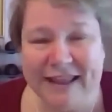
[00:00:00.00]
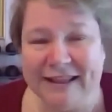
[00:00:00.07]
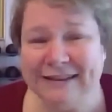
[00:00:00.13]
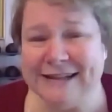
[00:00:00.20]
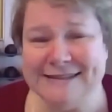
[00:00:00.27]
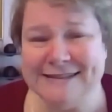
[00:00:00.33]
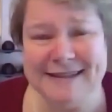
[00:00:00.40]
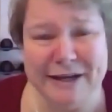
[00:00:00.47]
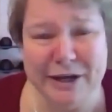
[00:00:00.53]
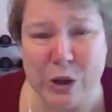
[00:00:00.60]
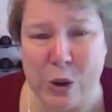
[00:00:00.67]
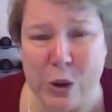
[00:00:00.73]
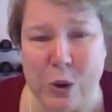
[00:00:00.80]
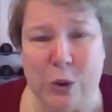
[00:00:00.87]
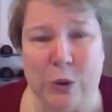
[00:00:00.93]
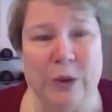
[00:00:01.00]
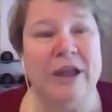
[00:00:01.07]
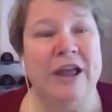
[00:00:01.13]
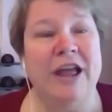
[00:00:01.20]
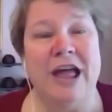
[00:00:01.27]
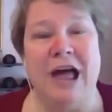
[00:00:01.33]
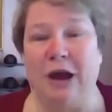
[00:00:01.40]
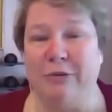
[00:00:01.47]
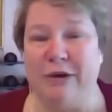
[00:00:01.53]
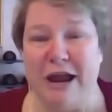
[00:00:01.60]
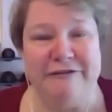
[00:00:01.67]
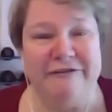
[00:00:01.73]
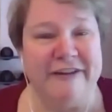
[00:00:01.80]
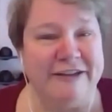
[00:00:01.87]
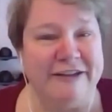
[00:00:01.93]
Let's set a goal around
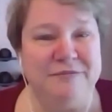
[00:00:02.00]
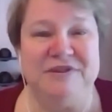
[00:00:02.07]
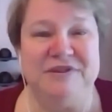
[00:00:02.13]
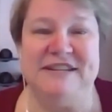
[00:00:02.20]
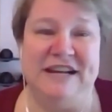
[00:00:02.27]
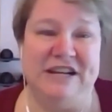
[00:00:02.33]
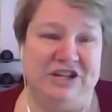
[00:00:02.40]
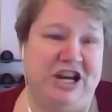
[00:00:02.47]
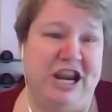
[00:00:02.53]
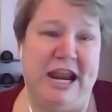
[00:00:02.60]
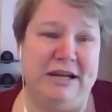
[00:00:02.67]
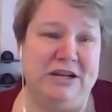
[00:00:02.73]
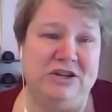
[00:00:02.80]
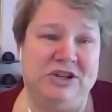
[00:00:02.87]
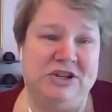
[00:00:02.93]
a 5% change.